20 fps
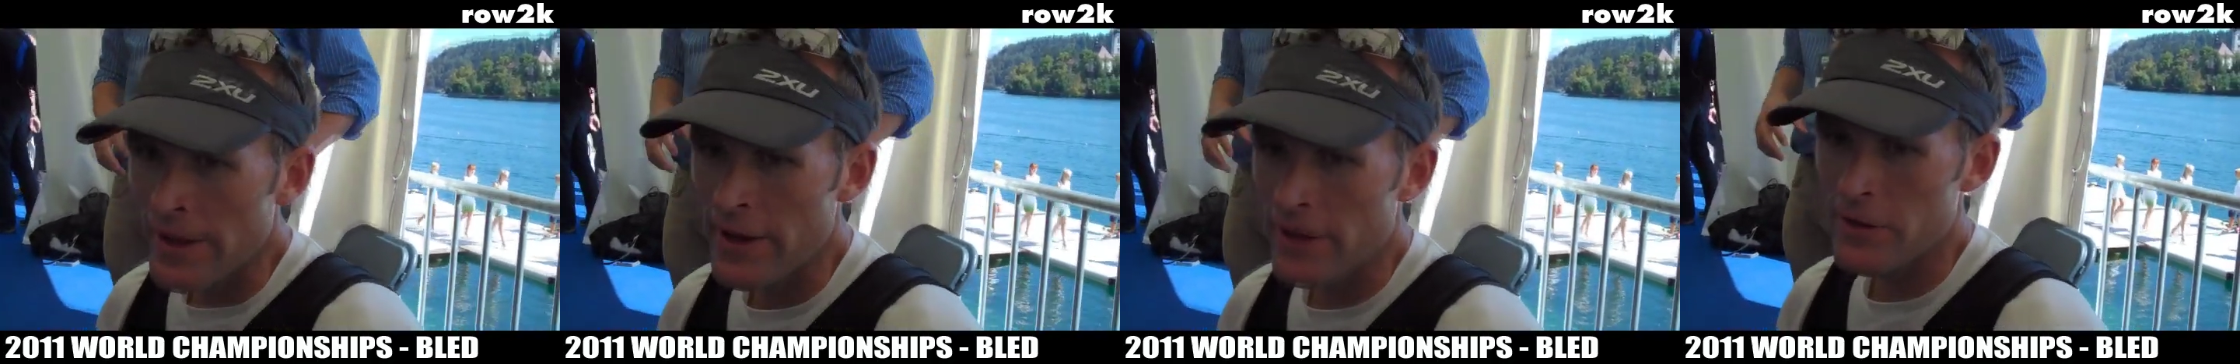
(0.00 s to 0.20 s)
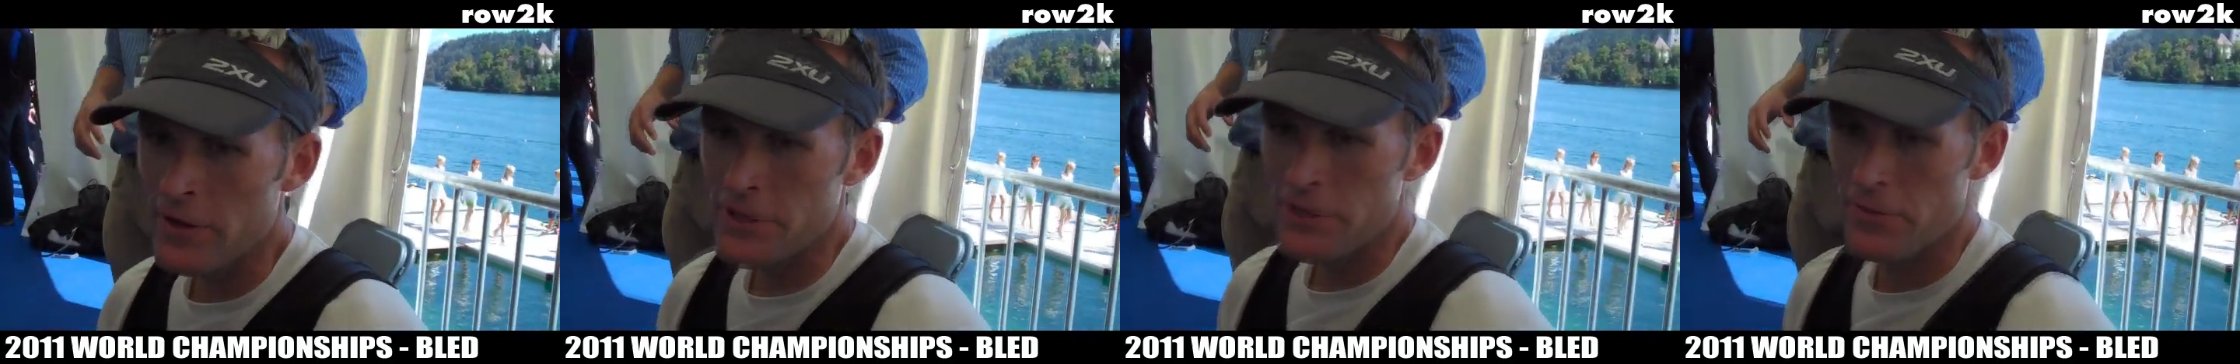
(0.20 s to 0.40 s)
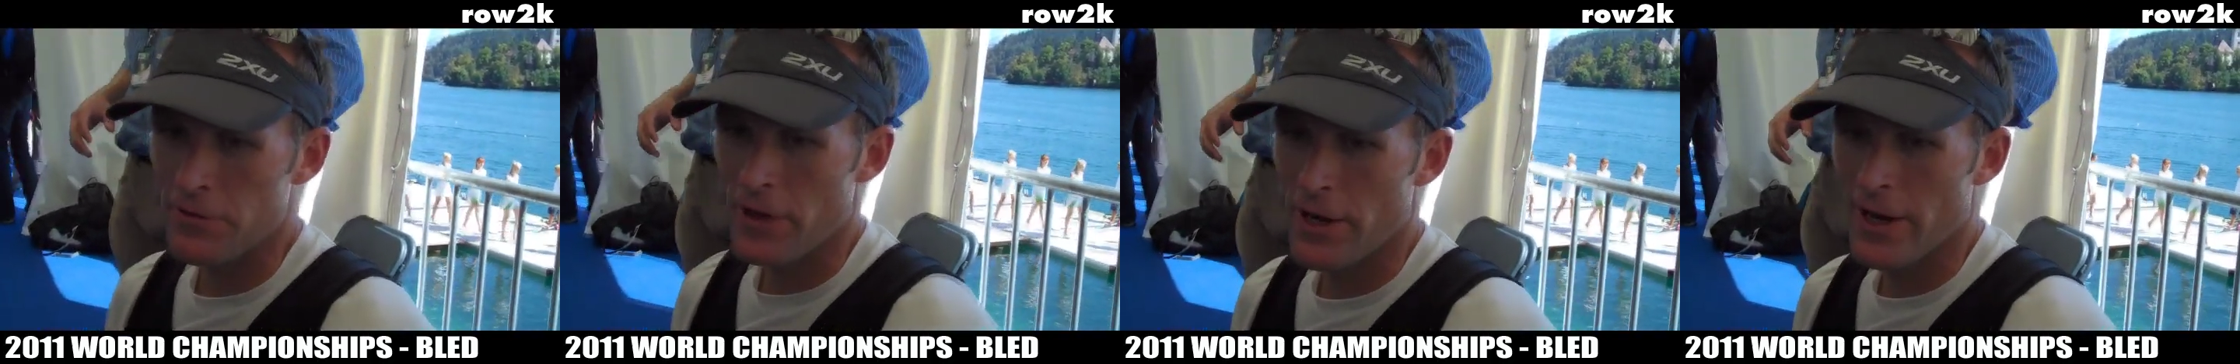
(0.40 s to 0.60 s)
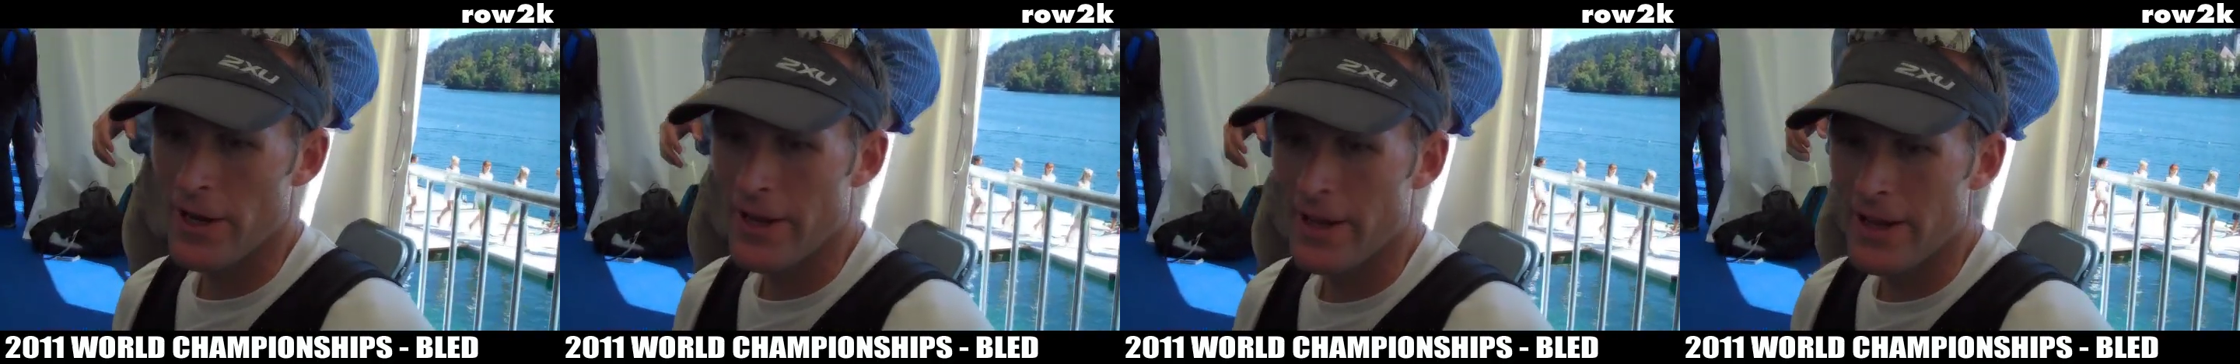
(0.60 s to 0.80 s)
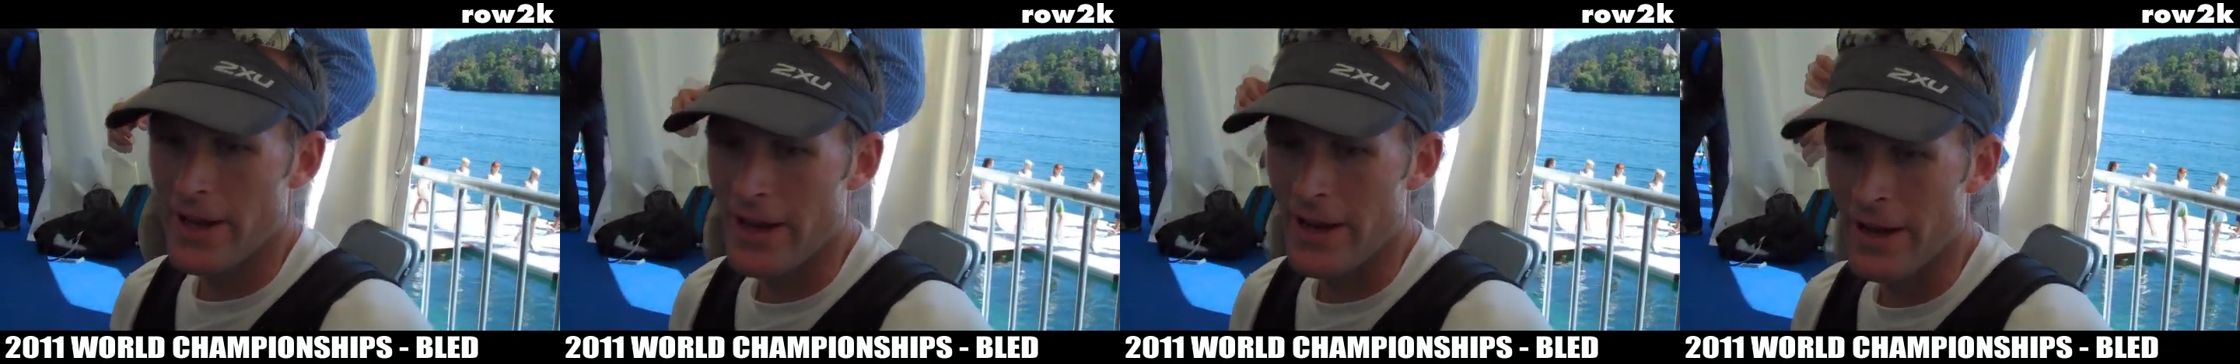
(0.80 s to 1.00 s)
yeah, it was
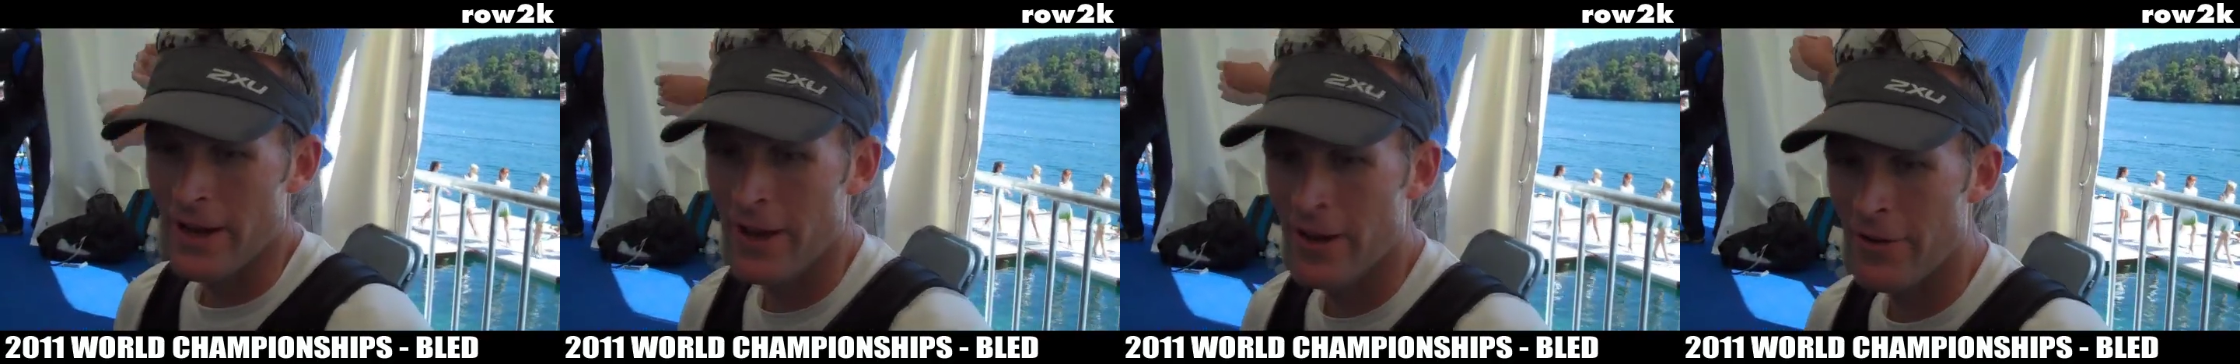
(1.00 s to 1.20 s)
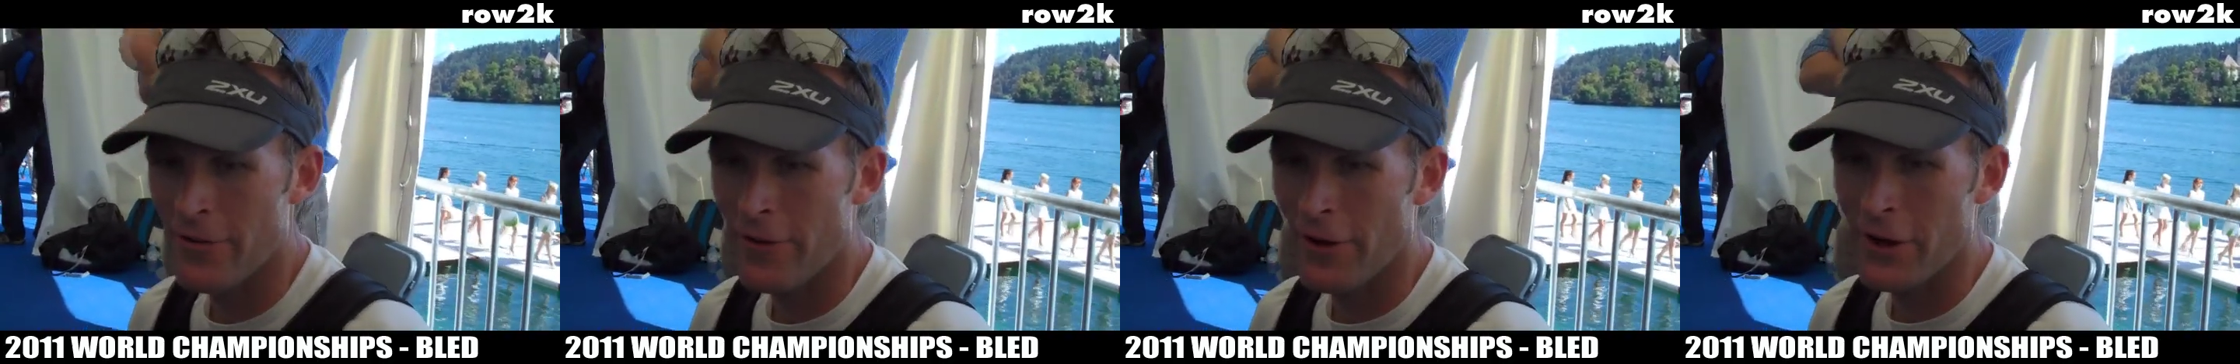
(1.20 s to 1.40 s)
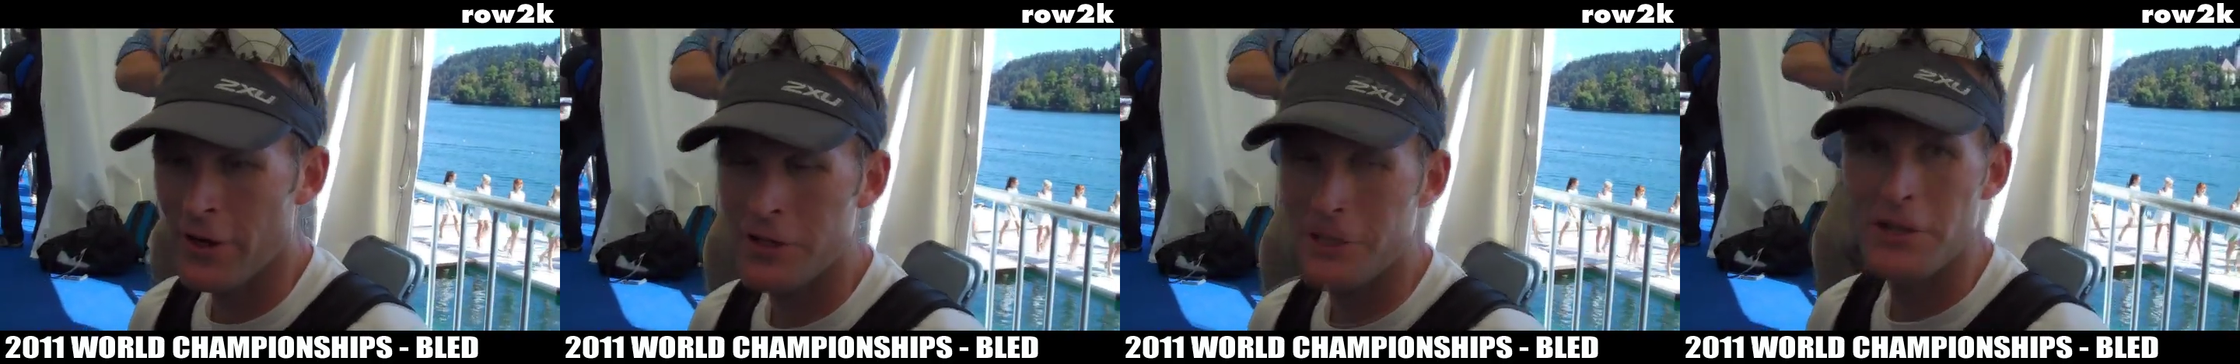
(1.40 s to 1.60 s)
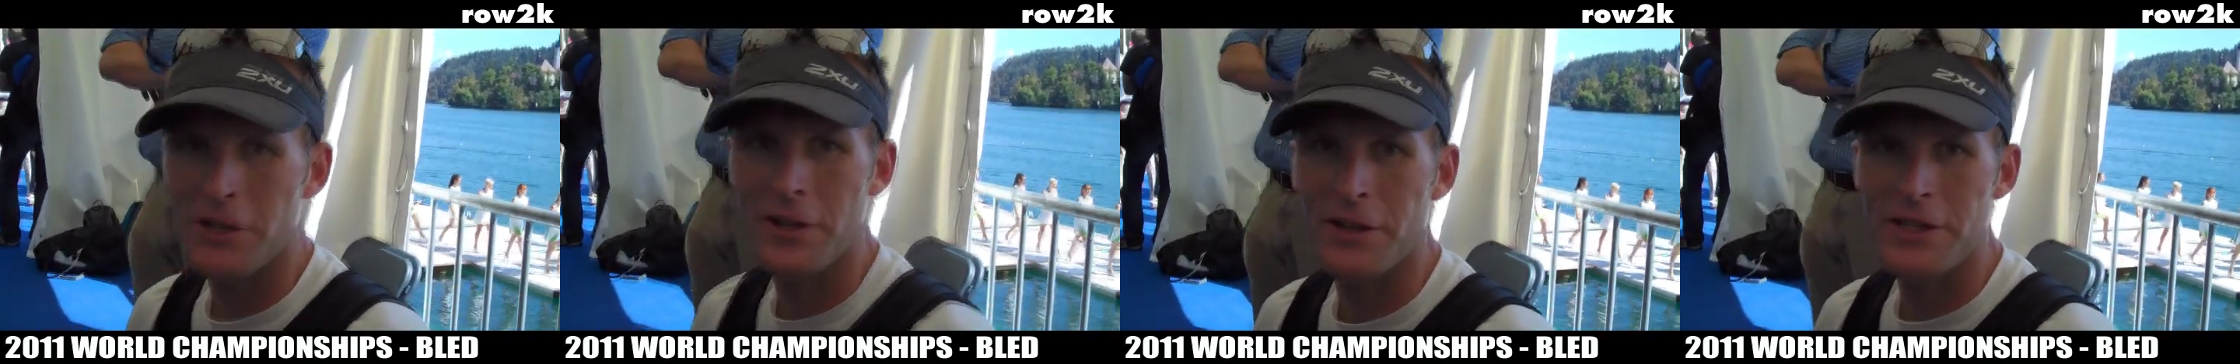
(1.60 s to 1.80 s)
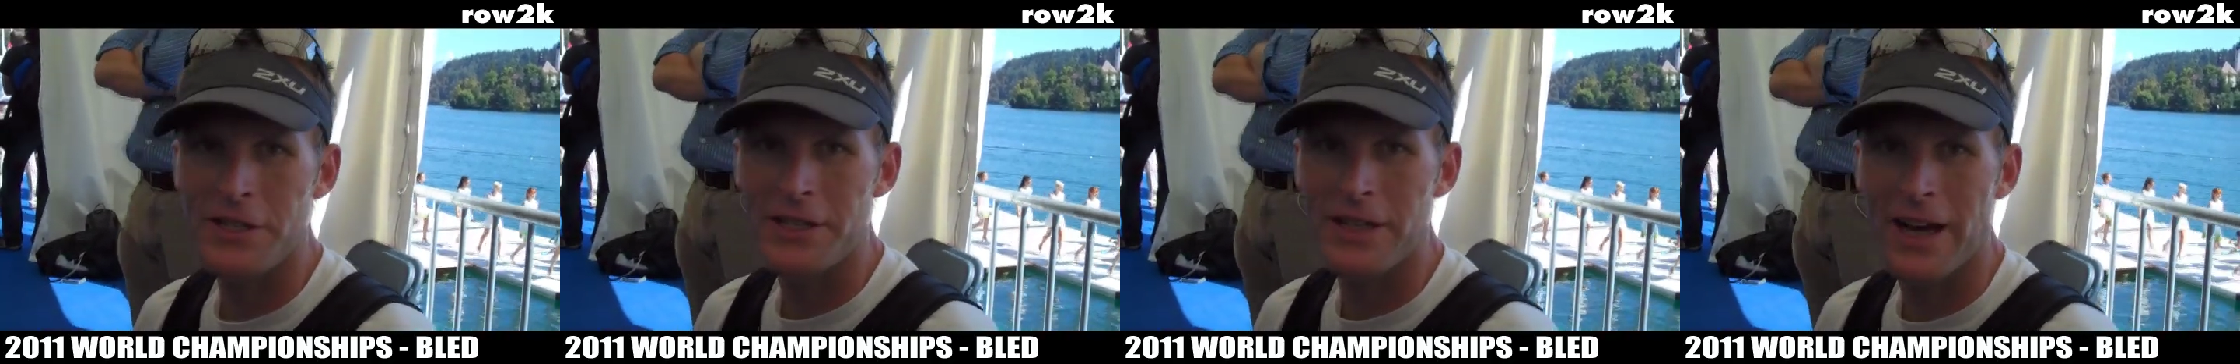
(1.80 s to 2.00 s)
really uh, focused
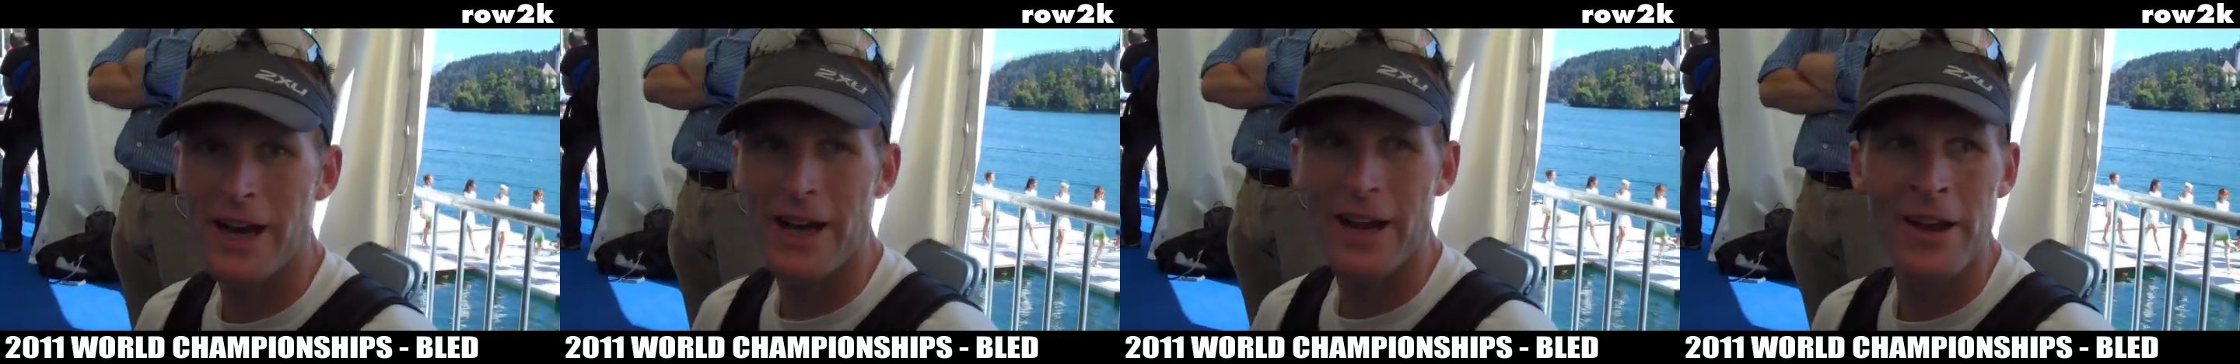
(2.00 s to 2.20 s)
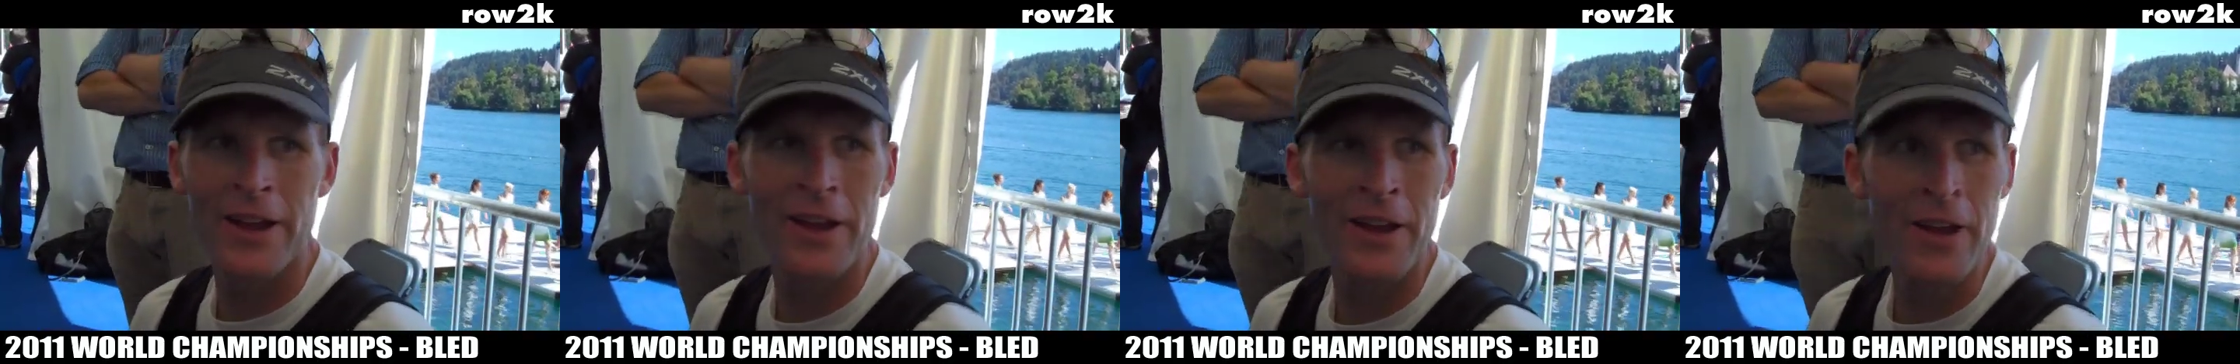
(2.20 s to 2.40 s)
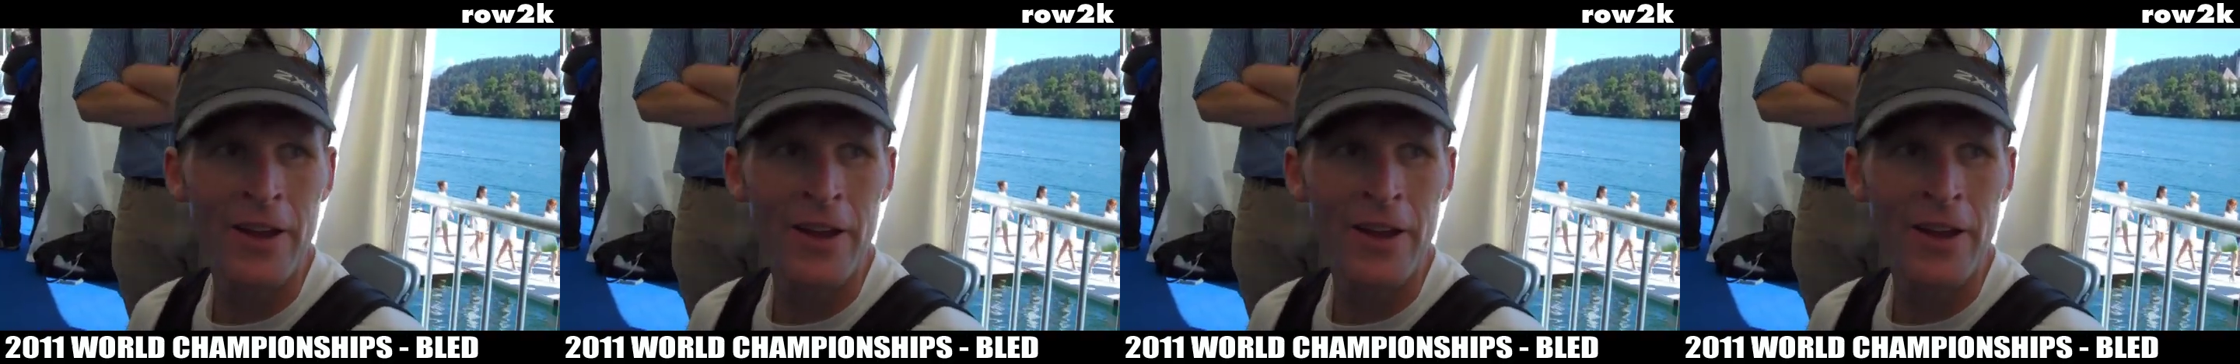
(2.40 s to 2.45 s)
on the start,